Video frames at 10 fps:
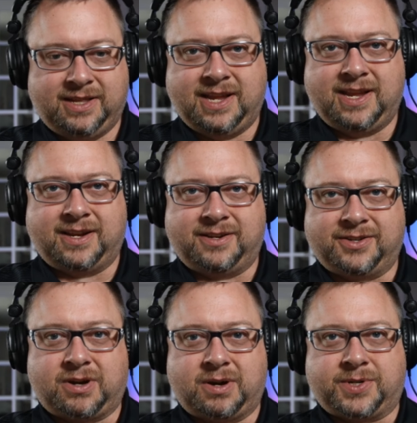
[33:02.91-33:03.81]
the
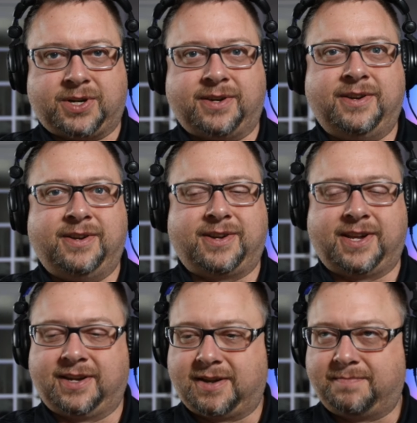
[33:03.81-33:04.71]
description,
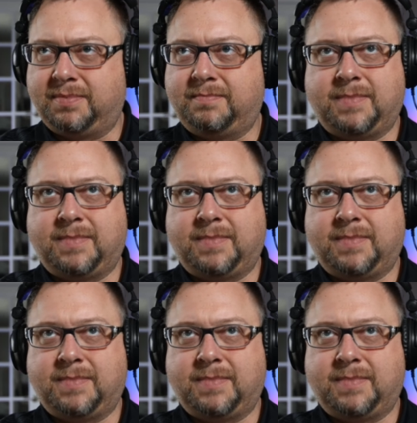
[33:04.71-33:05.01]
and